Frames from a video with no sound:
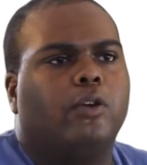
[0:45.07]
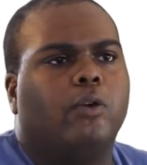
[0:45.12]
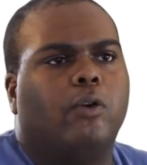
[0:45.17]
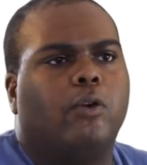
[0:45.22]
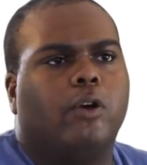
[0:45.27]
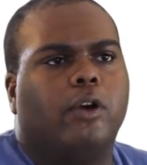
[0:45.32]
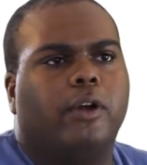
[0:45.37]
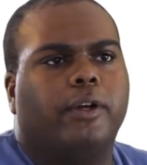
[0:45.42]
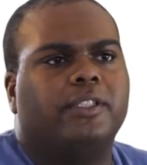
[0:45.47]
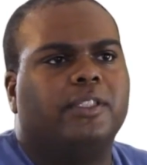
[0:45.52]

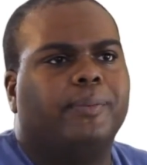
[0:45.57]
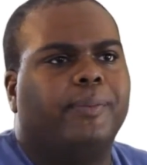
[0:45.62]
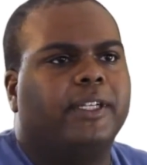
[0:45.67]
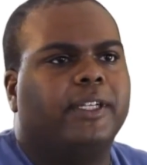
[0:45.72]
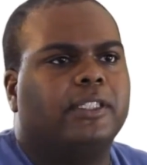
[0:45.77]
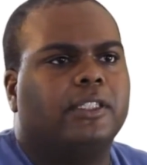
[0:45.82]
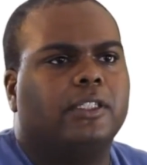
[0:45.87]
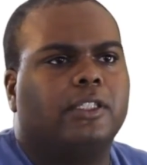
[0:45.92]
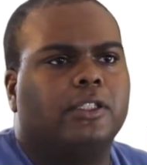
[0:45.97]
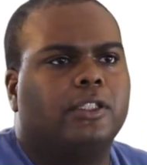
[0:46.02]
towards
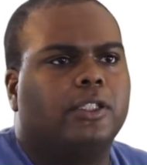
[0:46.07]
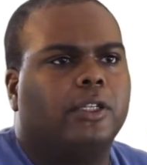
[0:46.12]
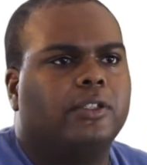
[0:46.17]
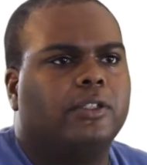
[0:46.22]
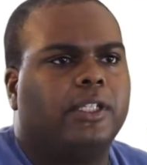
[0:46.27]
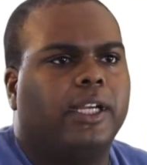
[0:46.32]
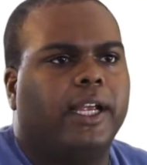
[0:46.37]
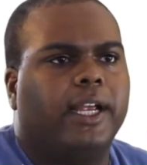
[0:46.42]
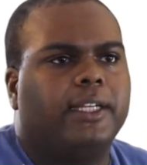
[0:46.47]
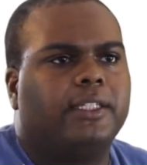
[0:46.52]
business
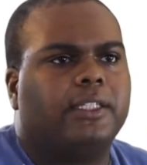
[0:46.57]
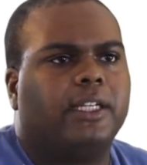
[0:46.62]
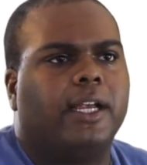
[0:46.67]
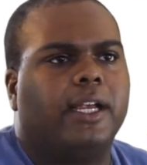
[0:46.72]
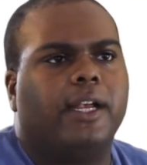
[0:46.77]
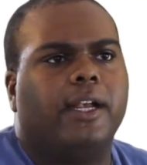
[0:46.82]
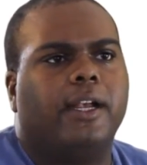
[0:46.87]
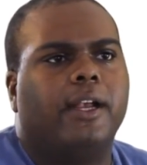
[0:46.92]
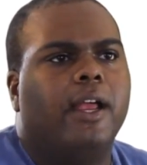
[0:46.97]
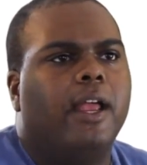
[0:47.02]

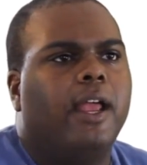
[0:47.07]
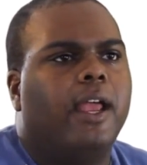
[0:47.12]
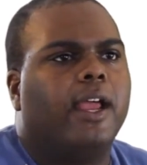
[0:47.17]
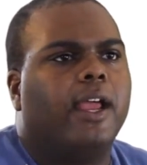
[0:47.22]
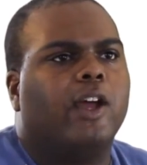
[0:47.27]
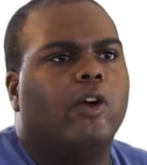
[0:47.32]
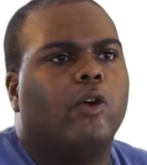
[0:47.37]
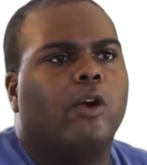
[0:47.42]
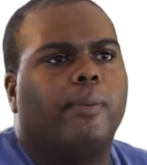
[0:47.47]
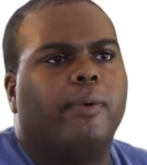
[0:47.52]
association
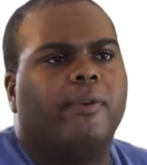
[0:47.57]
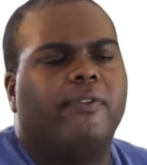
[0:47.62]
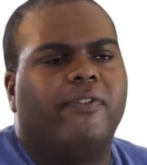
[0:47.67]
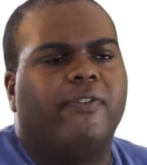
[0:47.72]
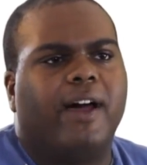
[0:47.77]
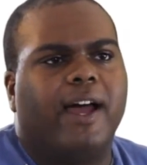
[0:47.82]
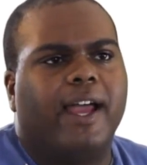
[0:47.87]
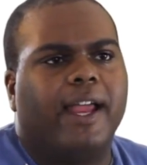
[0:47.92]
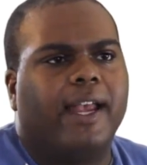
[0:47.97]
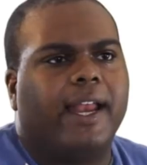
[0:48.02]
and corporate
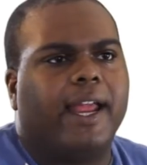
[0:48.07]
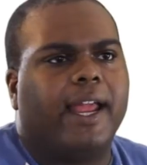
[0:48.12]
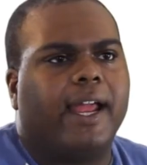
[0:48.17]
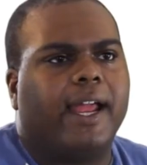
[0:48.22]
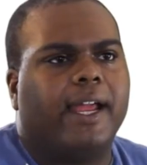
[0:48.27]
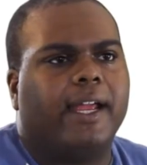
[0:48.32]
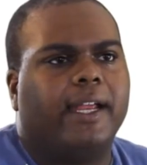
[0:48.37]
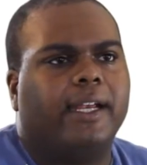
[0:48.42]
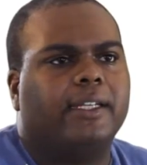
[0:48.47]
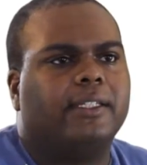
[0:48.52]

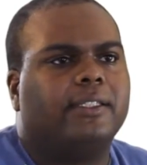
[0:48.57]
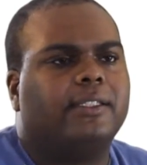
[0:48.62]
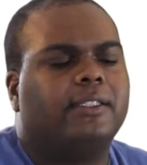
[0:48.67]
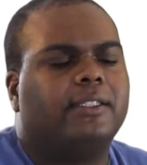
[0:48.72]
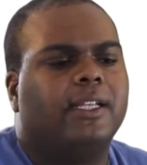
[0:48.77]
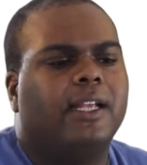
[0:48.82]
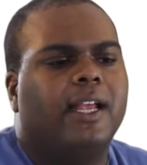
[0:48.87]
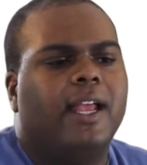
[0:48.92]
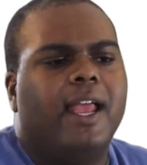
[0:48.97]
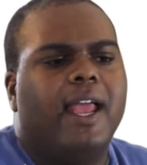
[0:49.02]
finance